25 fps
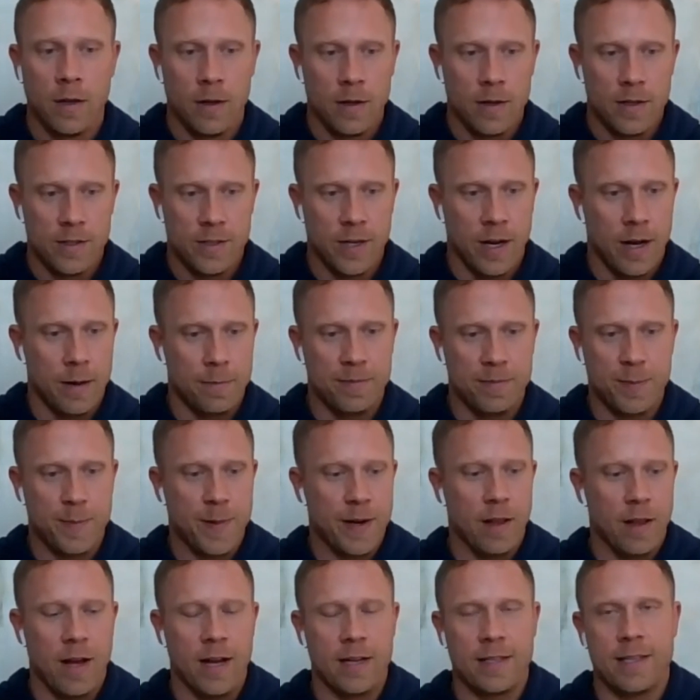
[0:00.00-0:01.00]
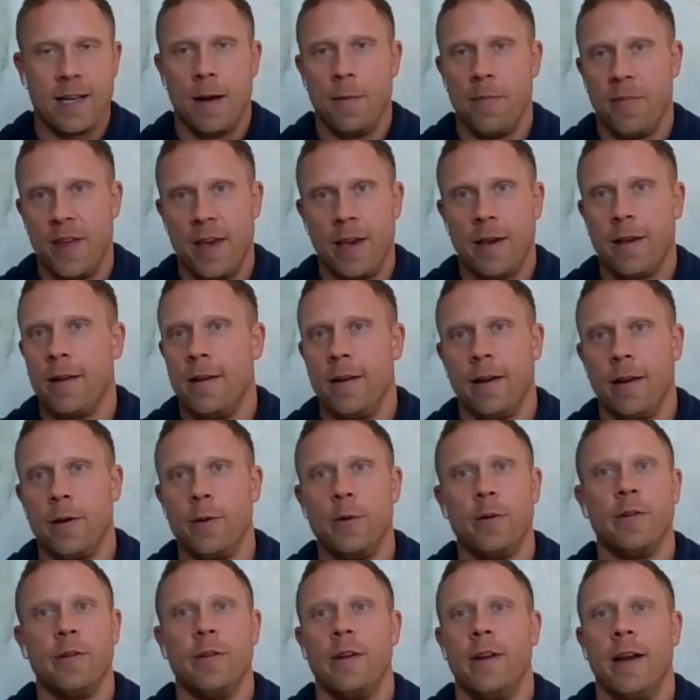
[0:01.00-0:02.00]
So I've spent a lot of time thinking and
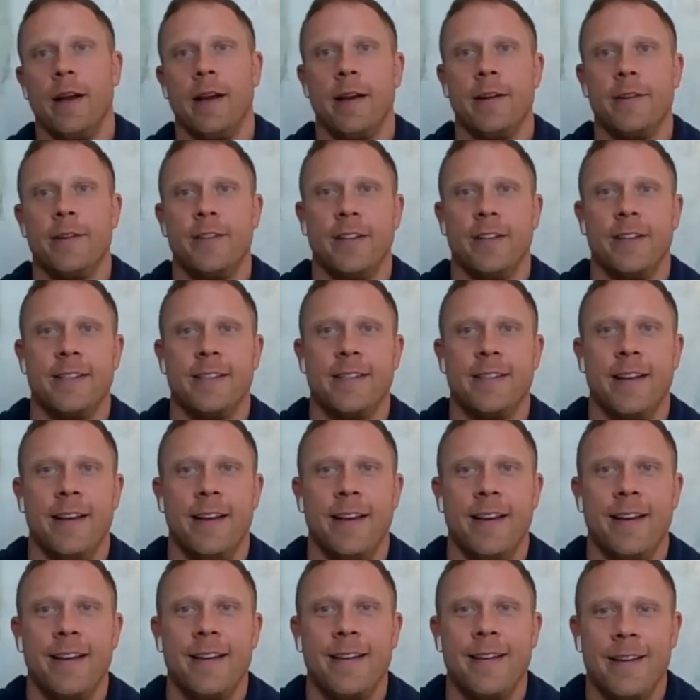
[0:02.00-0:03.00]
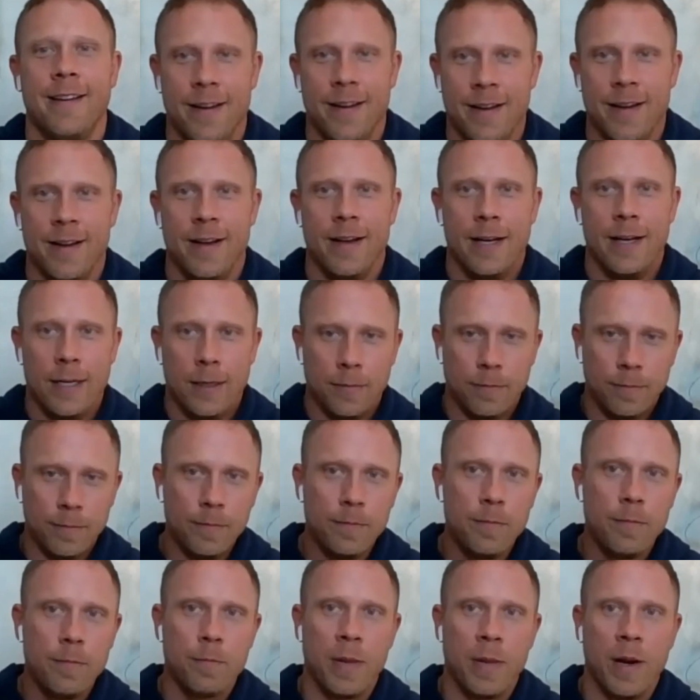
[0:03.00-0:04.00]
Googling, I guess you could say.
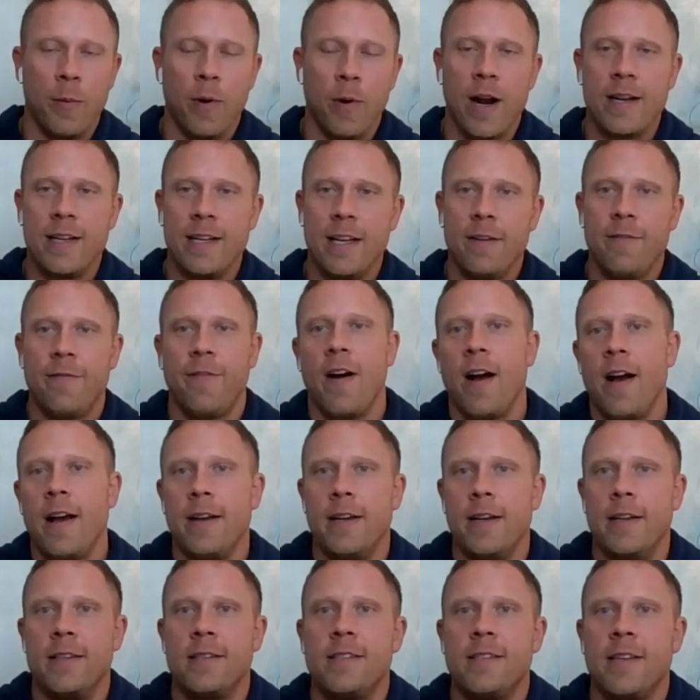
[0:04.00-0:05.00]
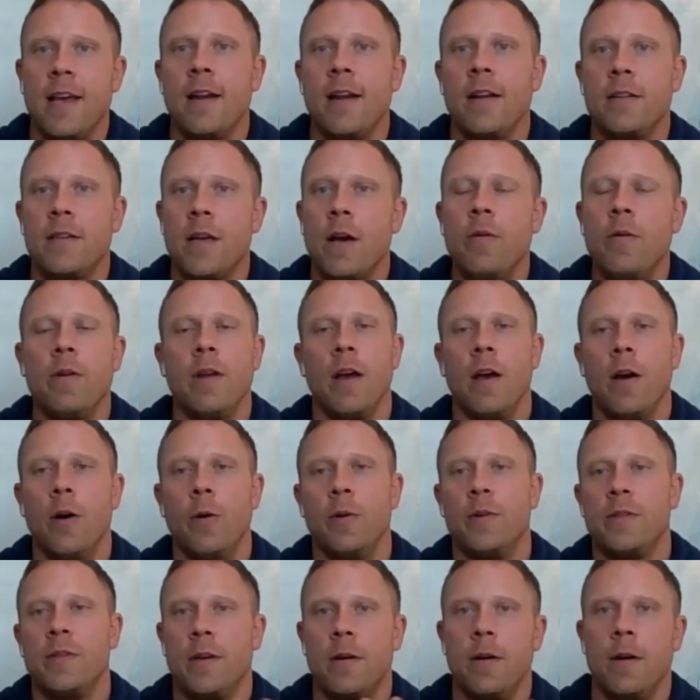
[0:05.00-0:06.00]
But what I did find is San Antonio
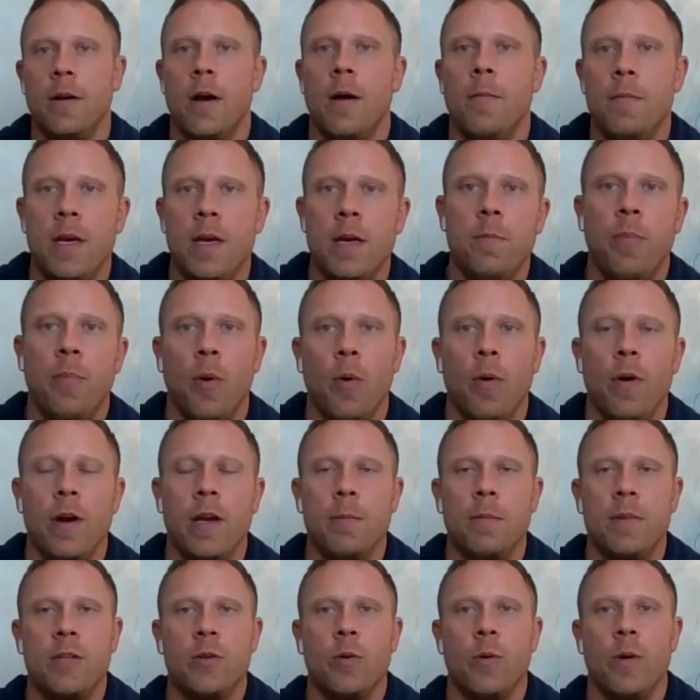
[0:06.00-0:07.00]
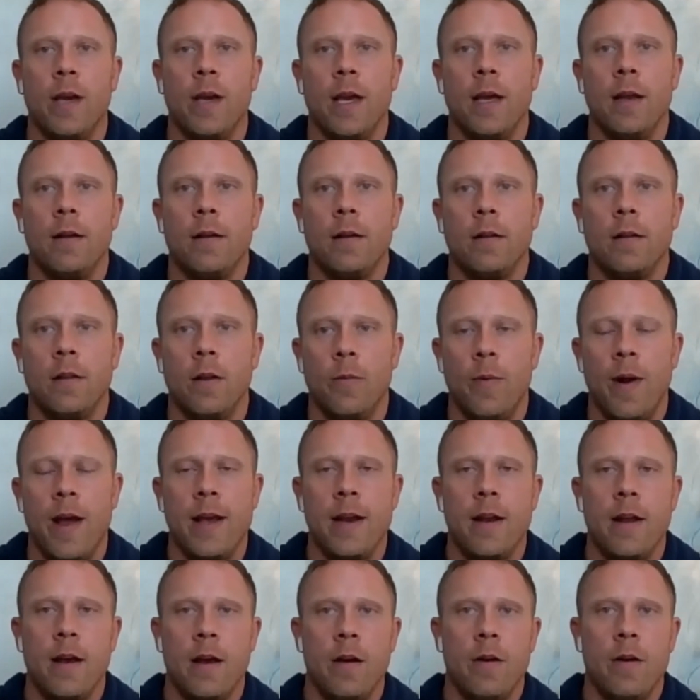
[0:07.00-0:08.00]
was a midpoint between
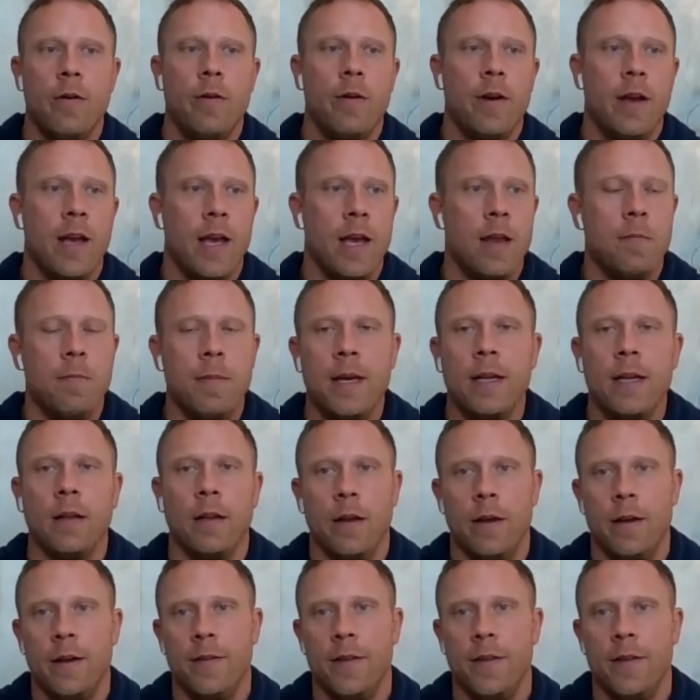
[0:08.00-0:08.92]
Laredo and Midland.